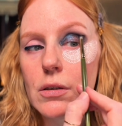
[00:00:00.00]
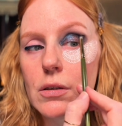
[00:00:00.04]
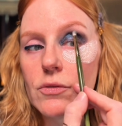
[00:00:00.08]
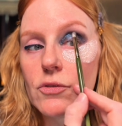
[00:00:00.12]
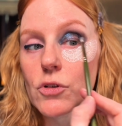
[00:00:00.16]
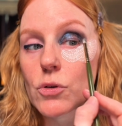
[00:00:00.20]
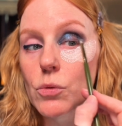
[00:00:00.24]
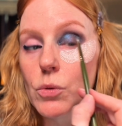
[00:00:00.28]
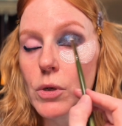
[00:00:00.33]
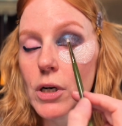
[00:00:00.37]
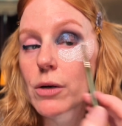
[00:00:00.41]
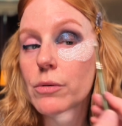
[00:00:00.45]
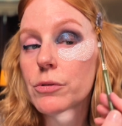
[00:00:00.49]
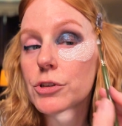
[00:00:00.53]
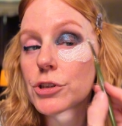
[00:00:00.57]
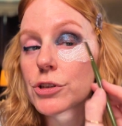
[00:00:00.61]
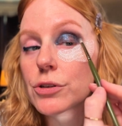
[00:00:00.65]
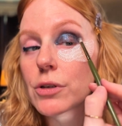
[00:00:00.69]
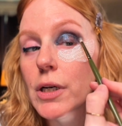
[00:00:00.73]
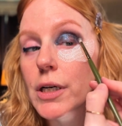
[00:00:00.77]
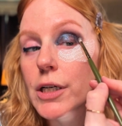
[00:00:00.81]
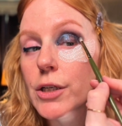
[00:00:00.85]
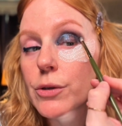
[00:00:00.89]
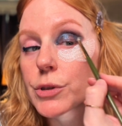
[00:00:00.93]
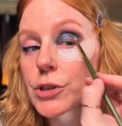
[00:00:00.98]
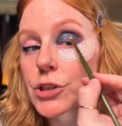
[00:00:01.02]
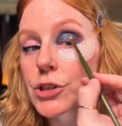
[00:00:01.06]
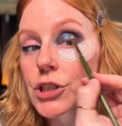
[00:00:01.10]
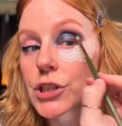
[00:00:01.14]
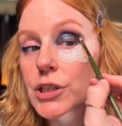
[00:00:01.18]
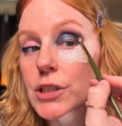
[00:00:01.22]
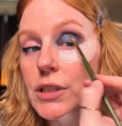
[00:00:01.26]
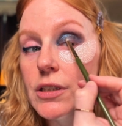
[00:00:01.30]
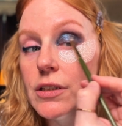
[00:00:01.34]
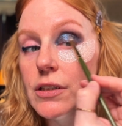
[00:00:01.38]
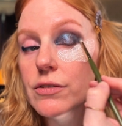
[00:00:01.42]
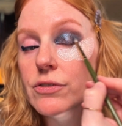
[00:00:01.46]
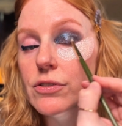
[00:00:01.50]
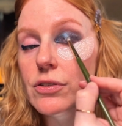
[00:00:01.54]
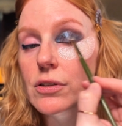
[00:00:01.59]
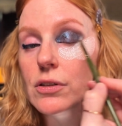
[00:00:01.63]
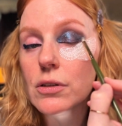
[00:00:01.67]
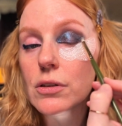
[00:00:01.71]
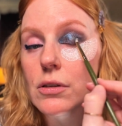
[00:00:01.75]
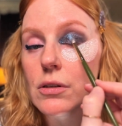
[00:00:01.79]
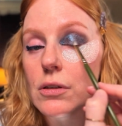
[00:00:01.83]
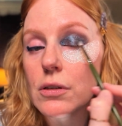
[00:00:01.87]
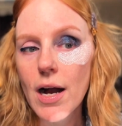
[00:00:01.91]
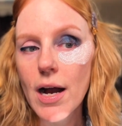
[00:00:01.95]
for what I was trying to achieve.
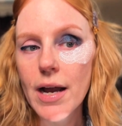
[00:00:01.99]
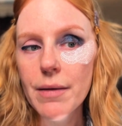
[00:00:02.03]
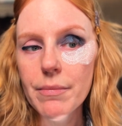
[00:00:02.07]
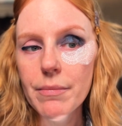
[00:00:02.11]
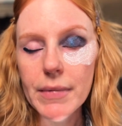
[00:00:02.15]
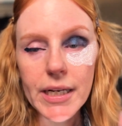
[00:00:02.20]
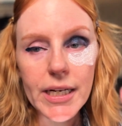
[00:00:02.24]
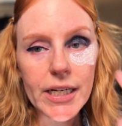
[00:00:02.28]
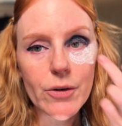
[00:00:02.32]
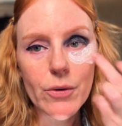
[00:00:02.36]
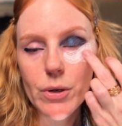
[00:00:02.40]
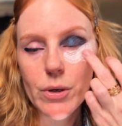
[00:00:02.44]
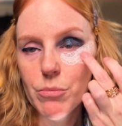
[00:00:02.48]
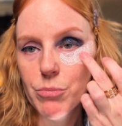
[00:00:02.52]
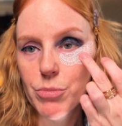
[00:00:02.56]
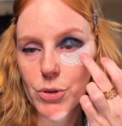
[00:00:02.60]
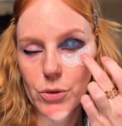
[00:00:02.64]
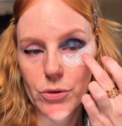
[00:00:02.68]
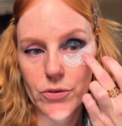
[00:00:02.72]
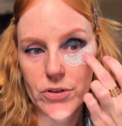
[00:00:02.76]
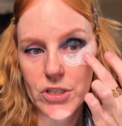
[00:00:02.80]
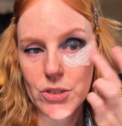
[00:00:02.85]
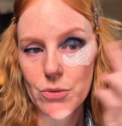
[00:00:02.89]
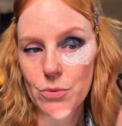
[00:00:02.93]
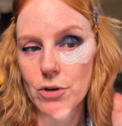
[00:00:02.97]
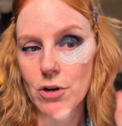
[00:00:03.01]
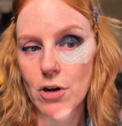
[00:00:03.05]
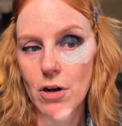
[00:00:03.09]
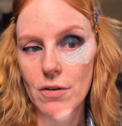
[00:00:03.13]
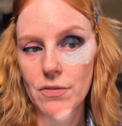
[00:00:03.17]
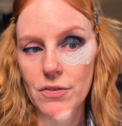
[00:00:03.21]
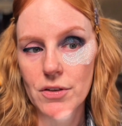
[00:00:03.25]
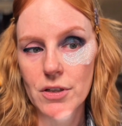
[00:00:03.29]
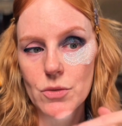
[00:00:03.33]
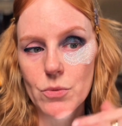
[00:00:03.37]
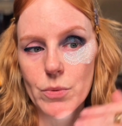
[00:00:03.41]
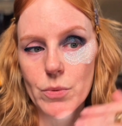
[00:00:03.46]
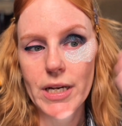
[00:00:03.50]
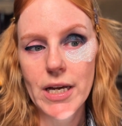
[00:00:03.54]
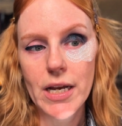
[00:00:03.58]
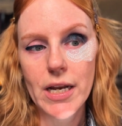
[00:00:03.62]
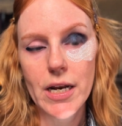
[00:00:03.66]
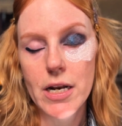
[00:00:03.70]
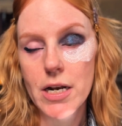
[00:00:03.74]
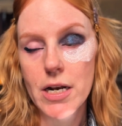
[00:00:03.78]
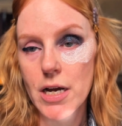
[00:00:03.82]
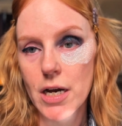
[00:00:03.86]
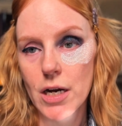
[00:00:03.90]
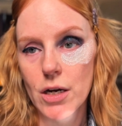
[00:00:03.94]
I'm gonna go ahead and pull this one off because we
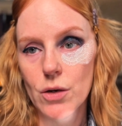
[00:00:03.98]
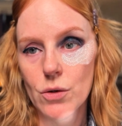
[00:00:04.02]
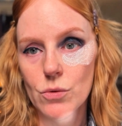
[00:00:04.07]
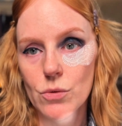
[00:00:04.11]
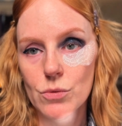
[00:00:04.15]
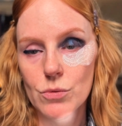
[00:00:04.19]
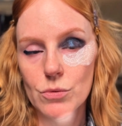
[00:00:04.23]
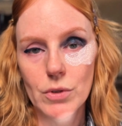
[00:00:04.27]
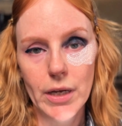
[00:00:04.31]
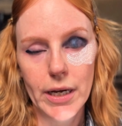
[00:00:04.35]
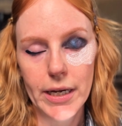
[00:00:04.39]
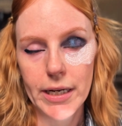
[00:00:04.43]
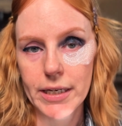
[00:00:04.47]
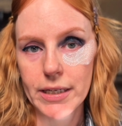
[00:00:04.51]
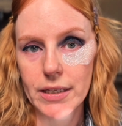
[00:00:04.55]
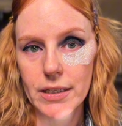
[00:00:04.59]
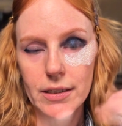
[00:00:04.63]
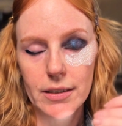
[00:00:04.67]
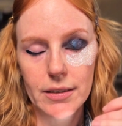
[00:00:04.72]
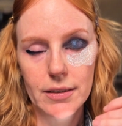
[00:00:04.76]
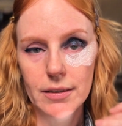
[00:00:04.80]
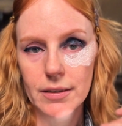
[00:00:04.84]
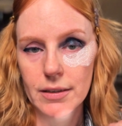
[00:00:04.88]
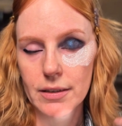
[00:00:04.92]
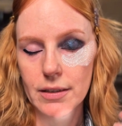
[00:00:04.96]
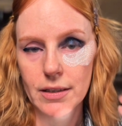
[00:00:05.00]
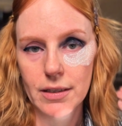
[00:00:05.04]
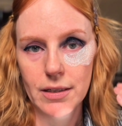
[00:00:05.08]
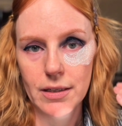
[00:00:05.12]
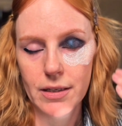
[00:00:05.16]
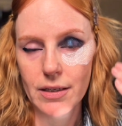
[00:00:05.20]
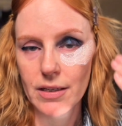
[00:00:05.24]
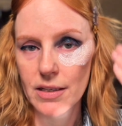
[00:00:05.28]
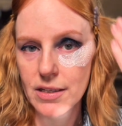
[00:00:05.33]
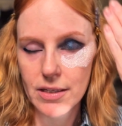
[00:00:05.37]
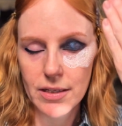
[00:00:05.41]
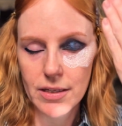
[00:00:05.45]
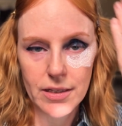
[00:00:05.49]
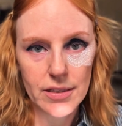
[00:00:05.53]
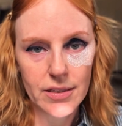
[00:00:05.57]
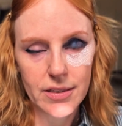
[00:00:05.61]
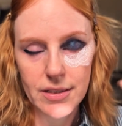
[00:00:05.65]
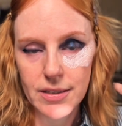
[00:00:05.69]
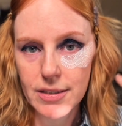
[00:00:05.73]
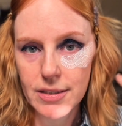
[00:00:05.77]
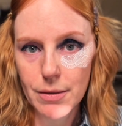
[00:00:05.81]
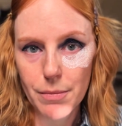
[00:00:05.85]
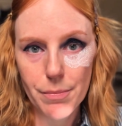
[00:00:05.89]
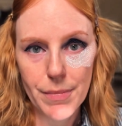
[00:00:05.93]
gotta know, like, is
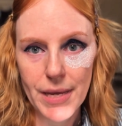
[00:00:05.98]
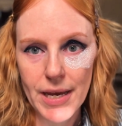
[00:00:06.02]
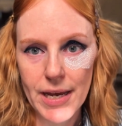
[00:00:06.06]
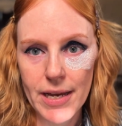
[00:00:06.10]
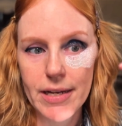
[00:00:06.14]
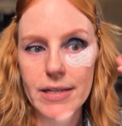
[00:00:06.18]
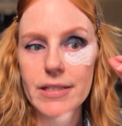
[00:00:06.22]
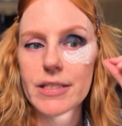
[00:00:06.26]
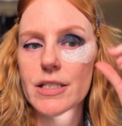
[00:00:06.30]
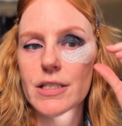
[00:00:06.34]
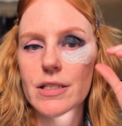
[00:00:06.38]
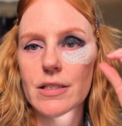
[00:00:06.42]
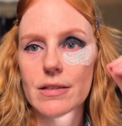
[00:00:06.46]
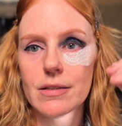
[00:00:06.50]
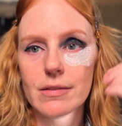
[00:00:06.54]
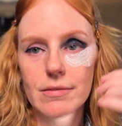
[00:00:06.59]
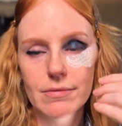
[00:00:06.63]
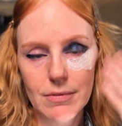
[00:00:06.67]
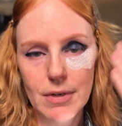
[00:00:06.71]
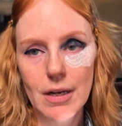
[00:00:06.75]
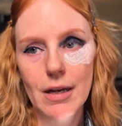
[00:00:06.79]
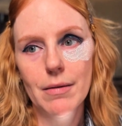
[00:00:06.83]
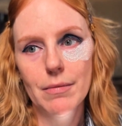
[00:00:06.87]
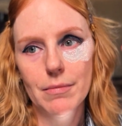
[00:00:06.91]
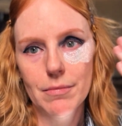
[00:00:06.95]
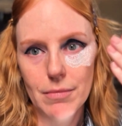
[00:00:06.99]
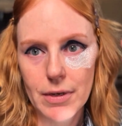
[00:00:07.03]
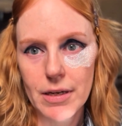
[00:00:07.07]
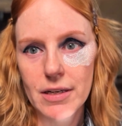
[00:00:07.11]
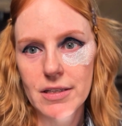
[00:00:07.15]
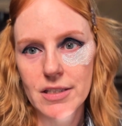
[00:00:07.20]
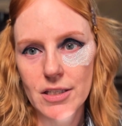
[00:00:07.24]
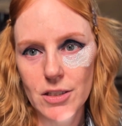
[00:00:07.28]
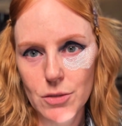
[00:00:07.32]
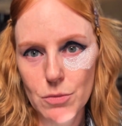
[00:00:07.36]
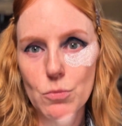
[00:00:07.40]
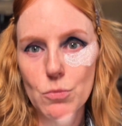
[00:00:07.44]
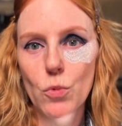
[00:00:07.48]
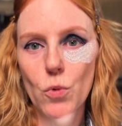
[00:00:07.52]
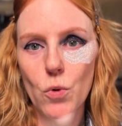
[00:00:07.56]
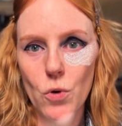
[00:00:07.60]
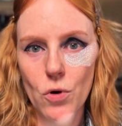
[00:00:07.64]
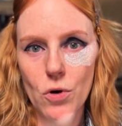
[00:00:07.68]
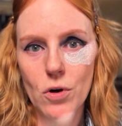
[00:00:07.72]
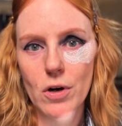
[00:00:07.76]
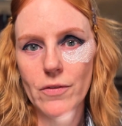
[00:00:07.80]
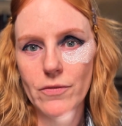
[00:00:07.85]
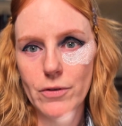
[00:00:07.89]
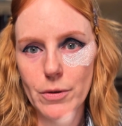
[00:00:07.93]
this a mess? Is this
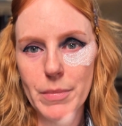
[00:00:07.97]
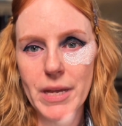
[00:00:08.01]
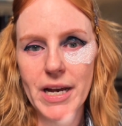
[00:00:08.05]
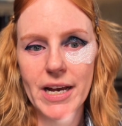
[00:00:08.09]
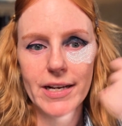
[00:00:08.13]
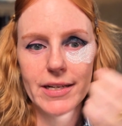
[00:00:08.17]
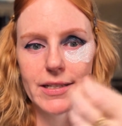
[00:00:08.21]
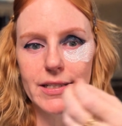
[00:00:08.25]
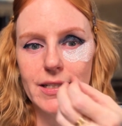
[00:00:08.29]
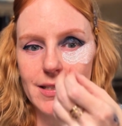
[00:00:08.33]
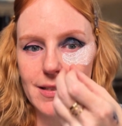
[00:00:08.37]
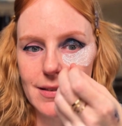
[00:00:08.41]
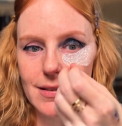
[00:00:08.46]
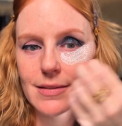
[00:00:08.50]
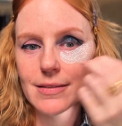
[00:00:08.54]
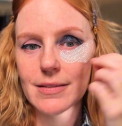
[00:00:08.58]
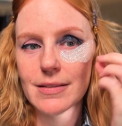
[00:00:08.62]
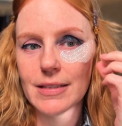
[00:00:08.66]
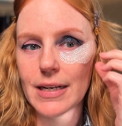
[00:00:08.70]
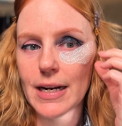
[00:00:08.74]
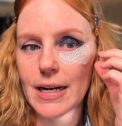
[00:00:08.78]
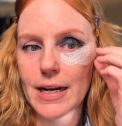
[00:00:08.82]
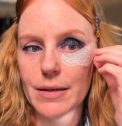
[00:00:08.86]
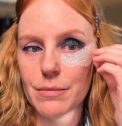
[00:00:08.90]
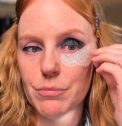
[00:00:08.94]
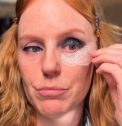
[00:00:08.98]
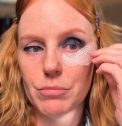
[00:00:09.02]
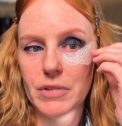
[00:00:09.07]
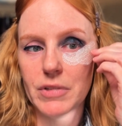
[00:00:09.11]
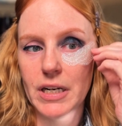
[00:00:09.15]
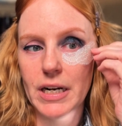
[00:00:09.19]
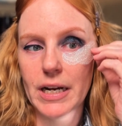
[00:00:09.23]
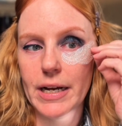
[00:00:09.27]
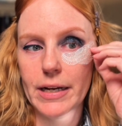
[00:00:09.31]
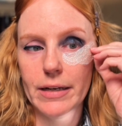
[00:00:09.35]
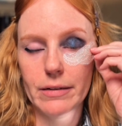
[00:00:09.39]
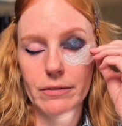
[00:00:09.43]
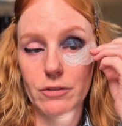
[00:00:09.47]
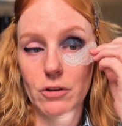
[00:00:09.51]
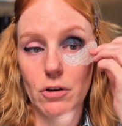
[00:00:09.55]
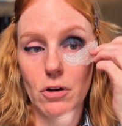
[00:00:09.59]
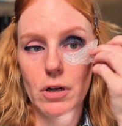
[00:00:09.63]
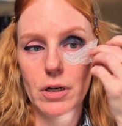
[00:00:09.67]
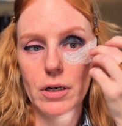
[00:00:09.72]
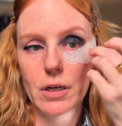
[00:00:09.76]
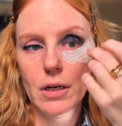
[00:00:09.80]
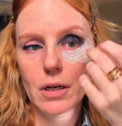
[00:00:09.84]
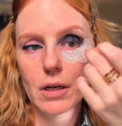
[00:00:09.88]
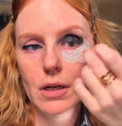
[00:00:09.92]
more of a mess than I
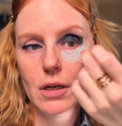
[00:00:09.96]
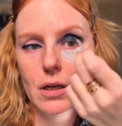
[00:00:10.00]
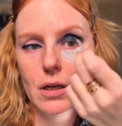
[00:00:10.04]
thought?